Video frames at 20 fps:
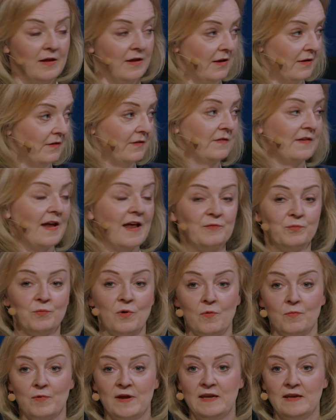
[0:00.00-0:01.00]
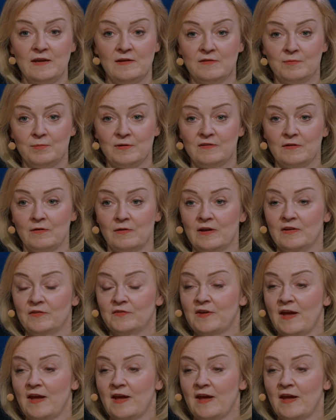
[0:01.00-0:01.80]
Instead, what we need to be doing is